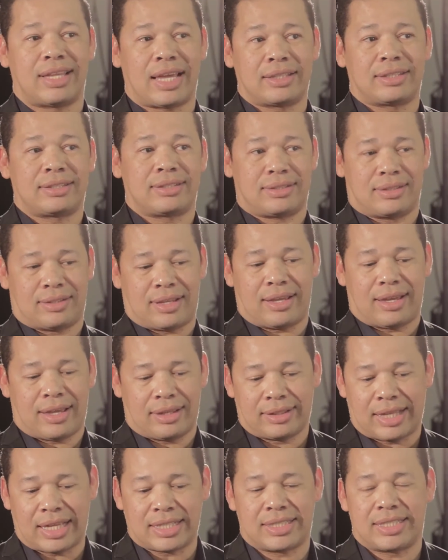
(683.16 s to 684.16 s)
that's,
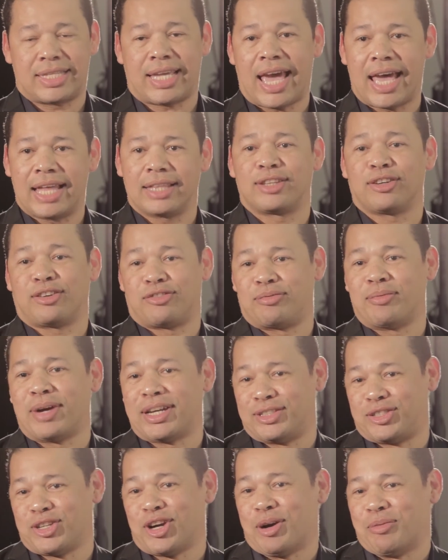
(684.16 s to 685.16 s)
that's, the, the, end, end of my
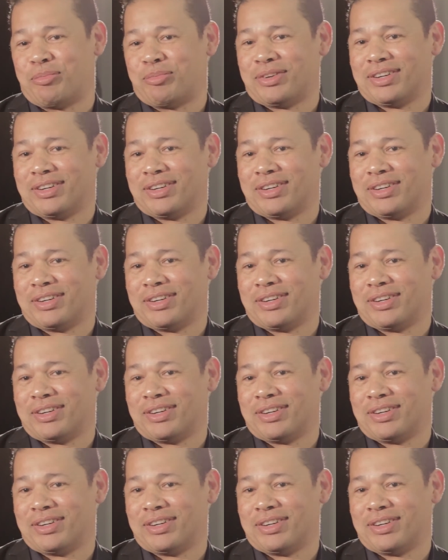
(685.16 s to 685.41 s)
job.